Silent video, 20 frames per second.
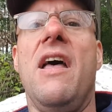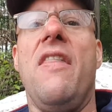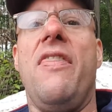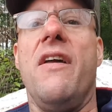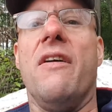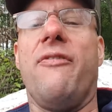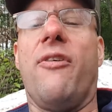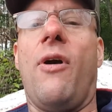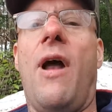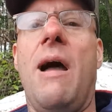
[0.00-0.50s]

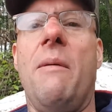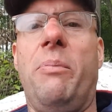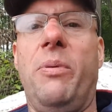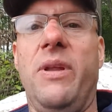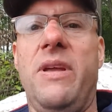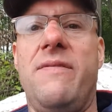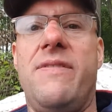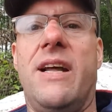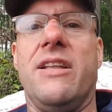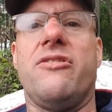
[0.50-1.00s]
Therefore, I
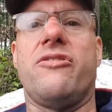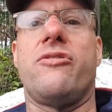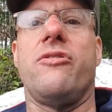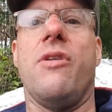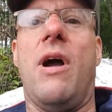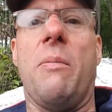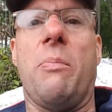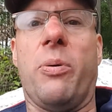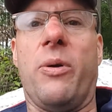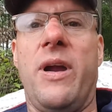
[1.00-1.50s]
believe that's
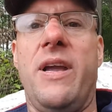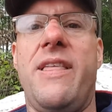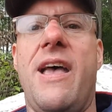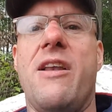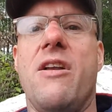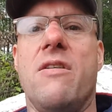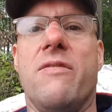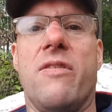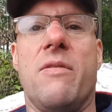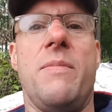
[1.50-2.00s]
true. I pray
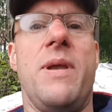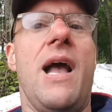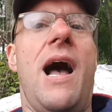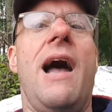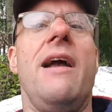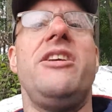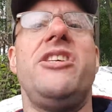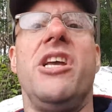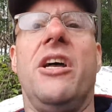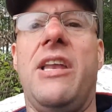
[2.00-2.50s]
that over me.
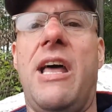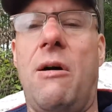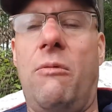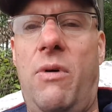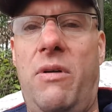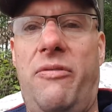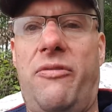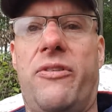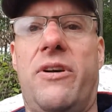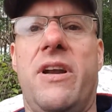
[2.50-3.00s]
I shall not
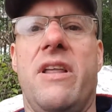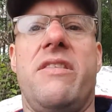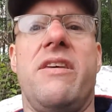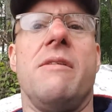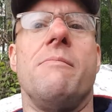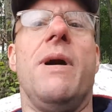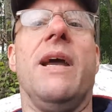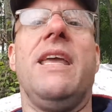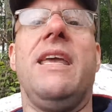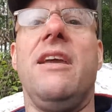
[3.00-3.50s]
want for
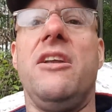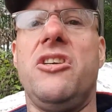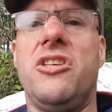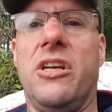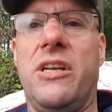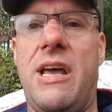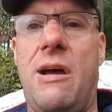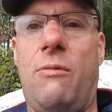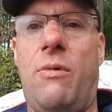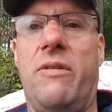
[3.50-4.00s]
anything. My kids
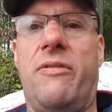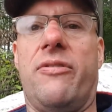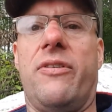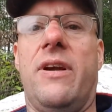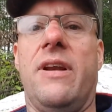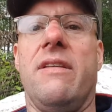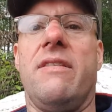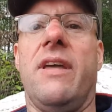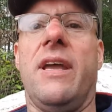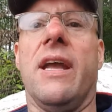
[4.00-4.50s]
shall not want for
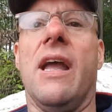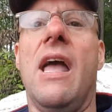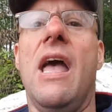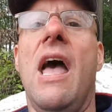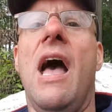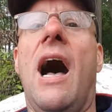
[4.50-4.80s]
anything.